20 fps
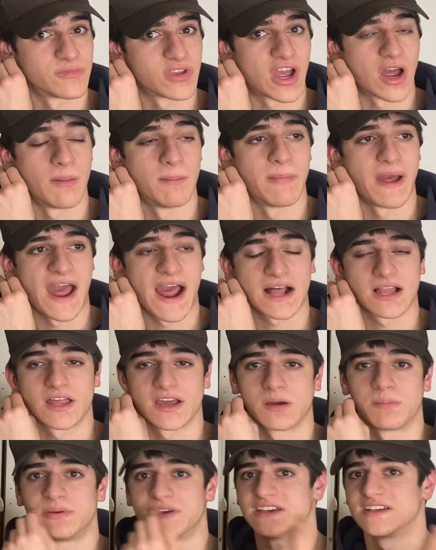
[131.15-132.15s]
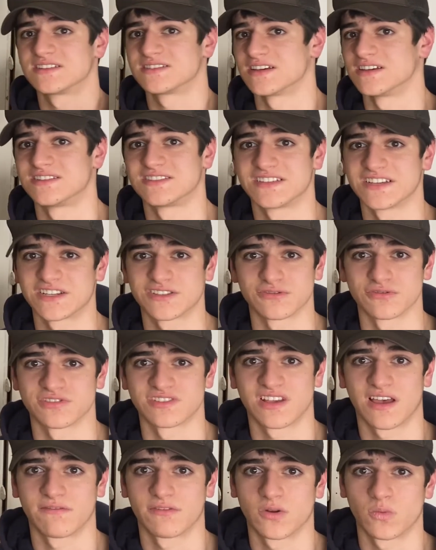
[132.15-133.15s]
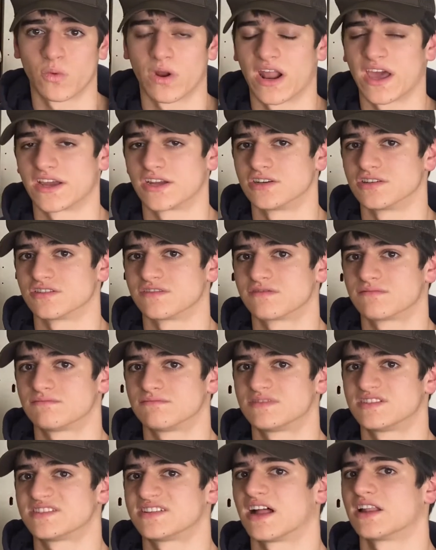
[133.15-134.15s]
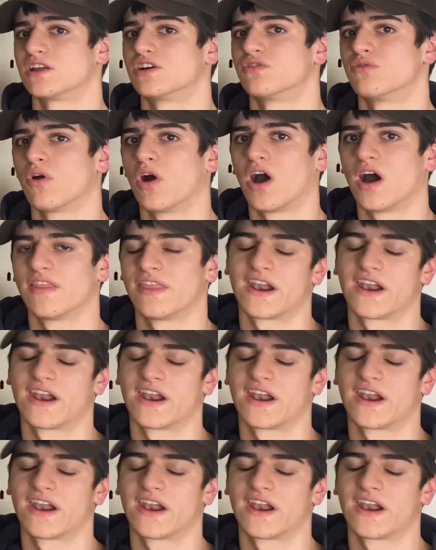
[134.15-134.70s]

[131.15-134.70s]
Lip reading: to come back like a PSA 6 or 7 when I could just sell it raw.